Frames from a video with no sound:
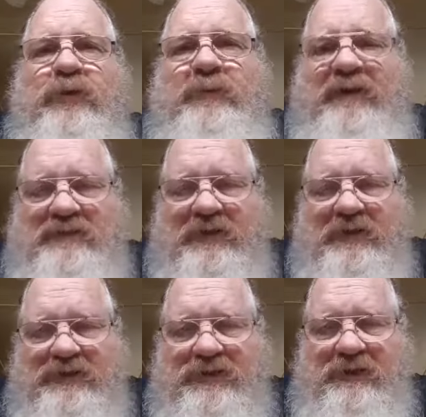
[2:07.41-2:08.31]
romancing
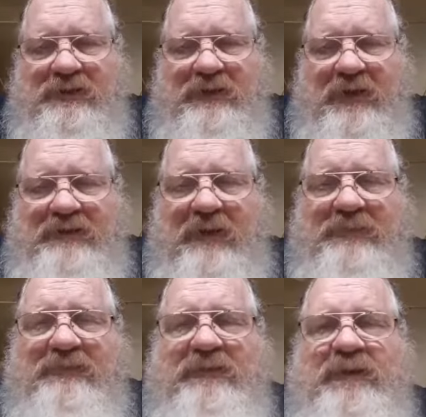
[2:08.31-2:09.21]
each other, that
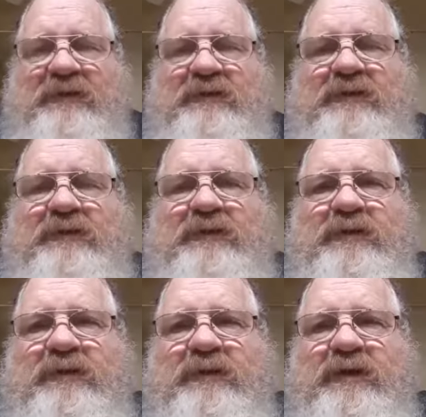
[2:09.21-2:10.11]
type of thing.
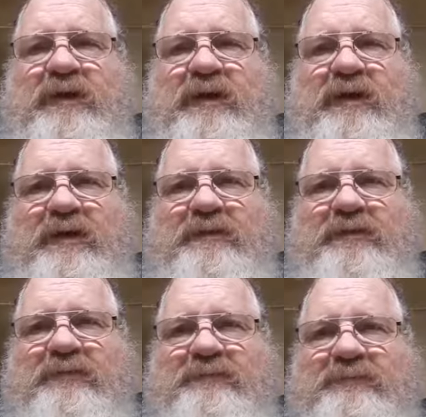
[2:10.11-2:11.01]

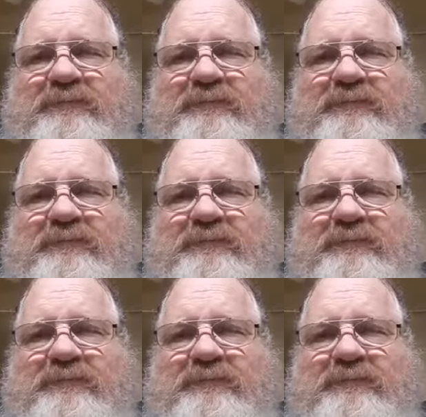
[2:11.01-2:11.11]
And